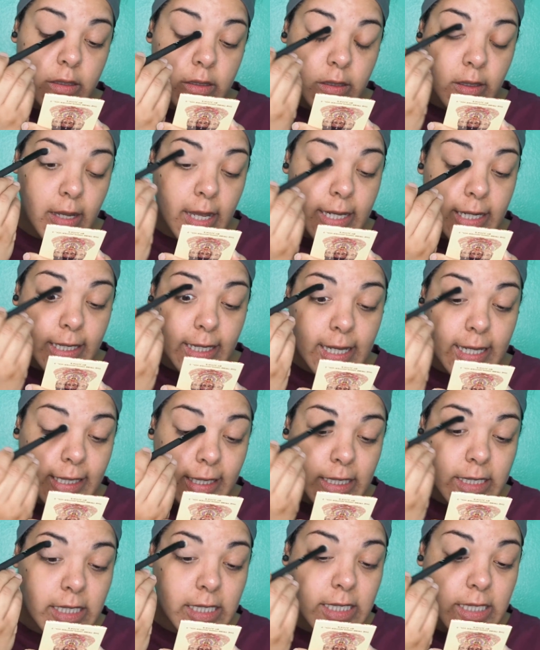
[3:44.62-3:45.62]
And again,
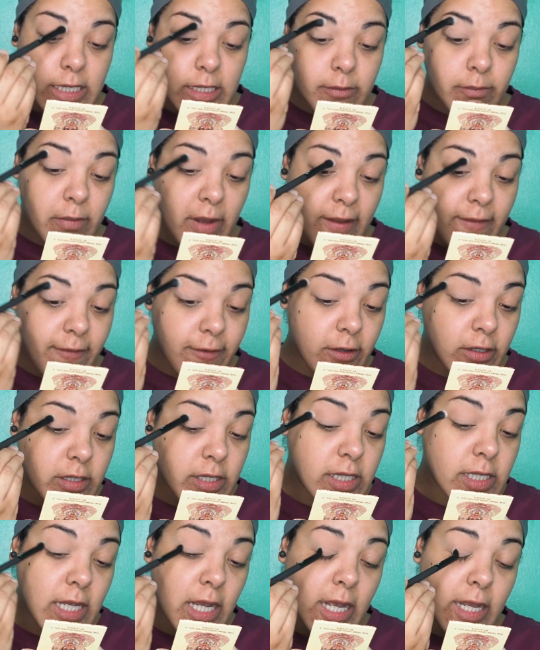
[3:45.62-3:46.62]
this is my
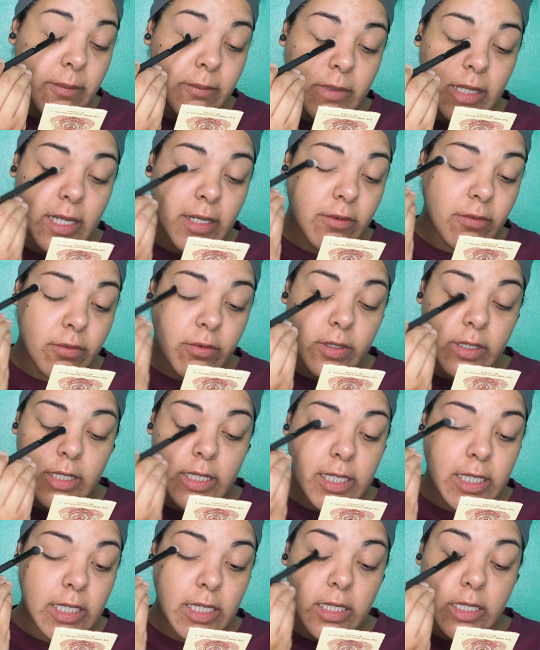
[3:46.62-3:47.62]
first time like
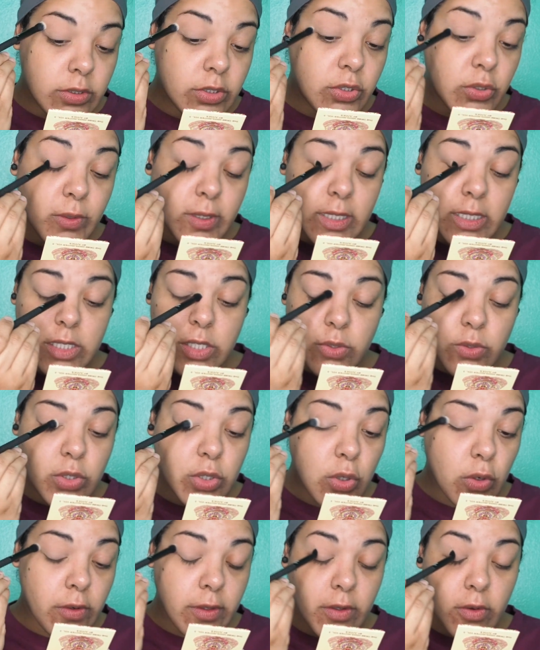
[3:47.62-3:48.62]
really doing a
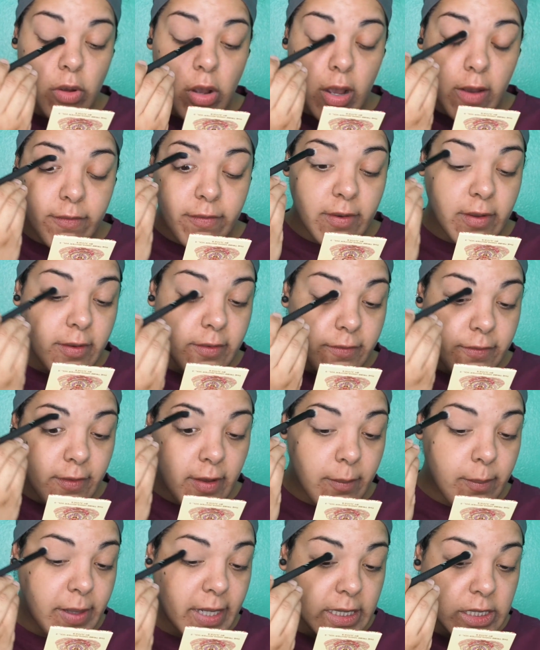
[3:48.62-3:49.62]
tutorial off of
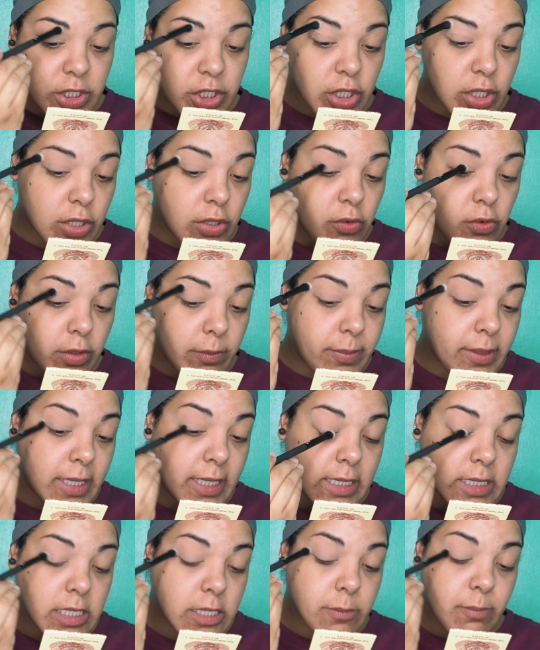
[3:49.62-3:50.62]
a picture or being
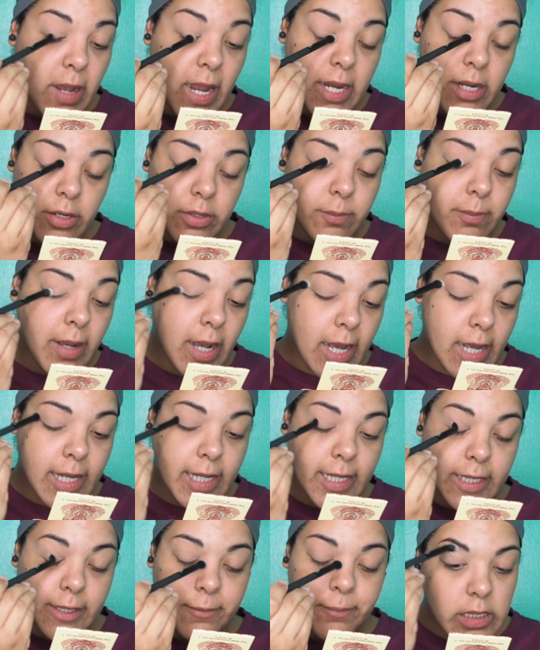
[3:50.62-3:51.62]
inspired
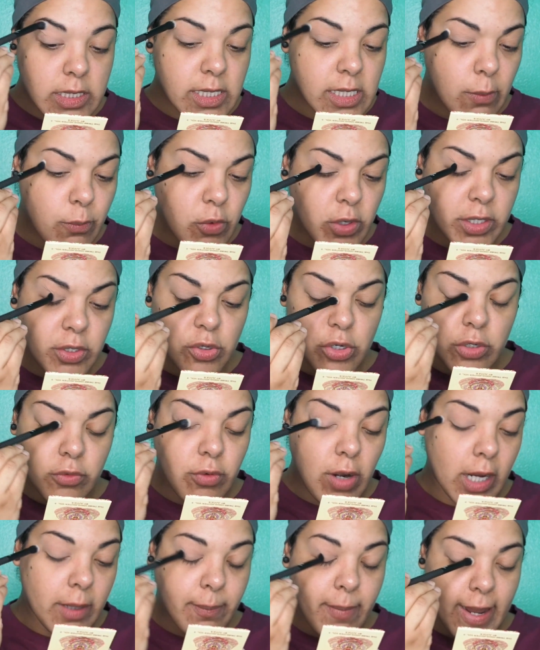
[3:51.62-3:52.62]
by someone or a
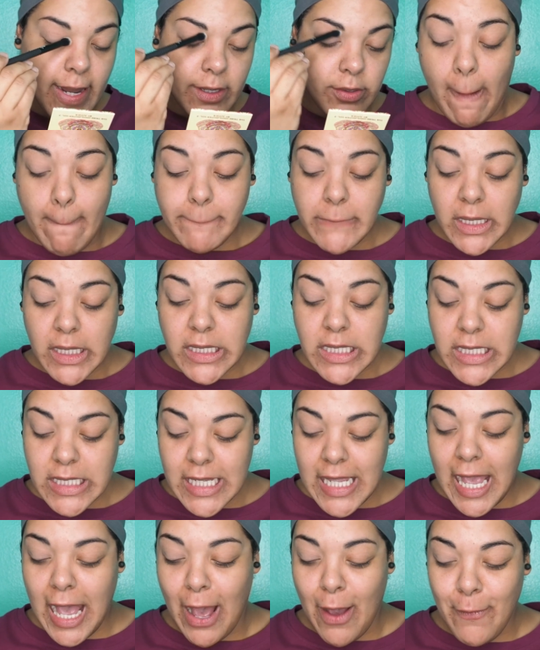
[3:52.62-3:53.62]
rock band. I'm gonna see
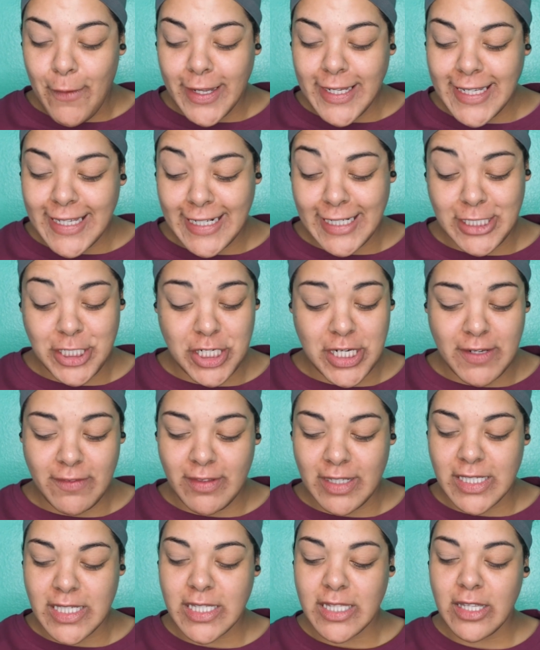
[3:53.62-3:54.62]
how I can achieve
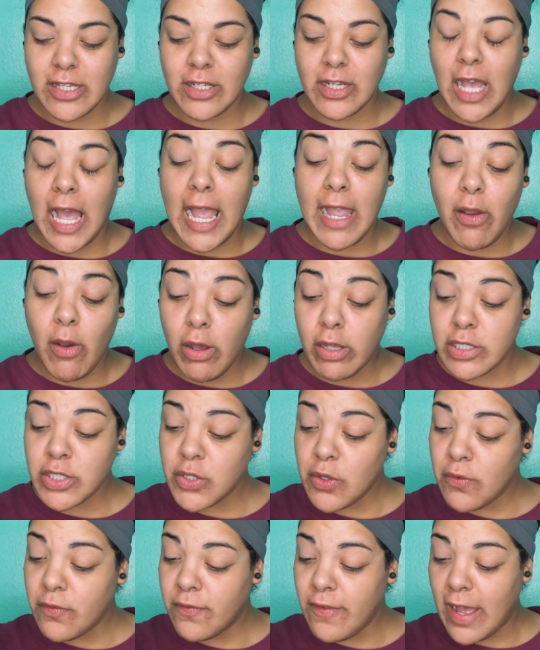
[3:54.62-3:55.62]
this look. I
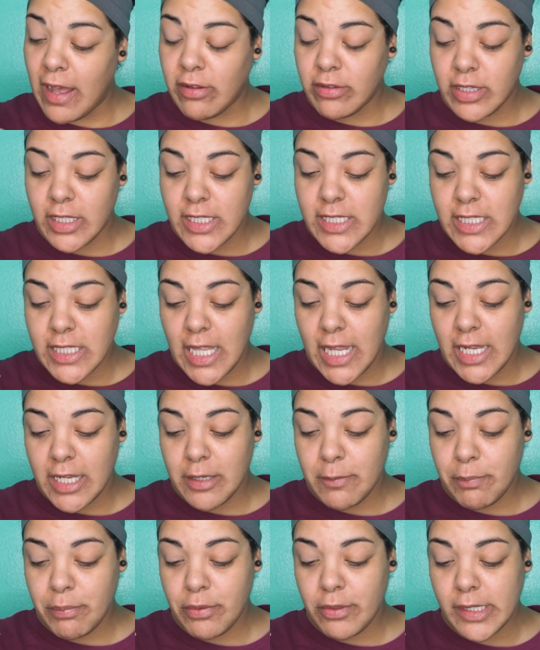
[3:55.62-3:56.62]
also found this like
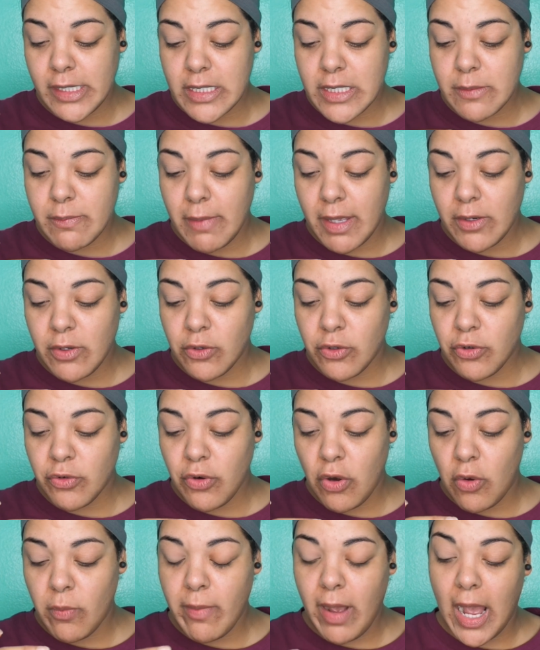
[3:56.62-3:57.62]
Metal
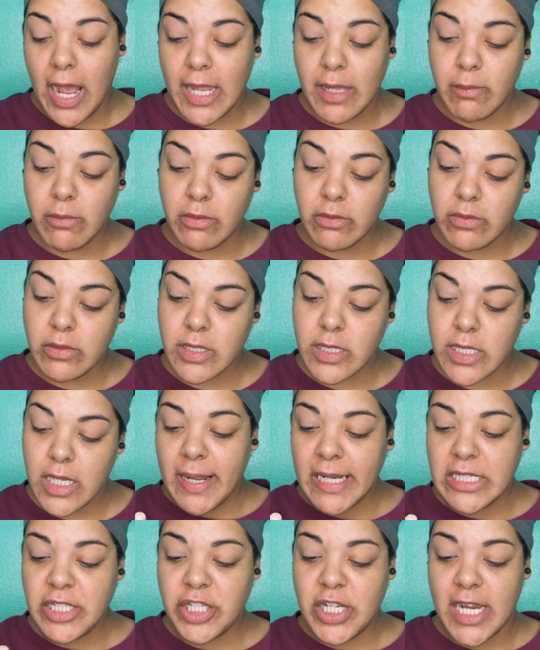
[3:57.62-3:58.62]
Chrome Eye Mousse
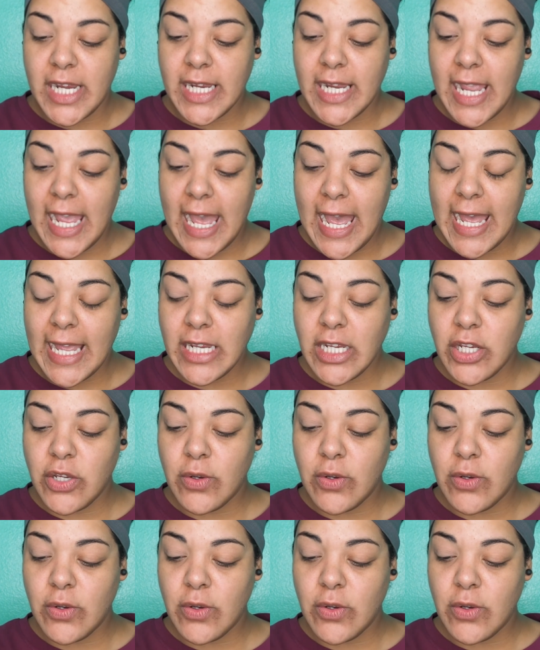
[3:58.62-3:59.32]
by JCat.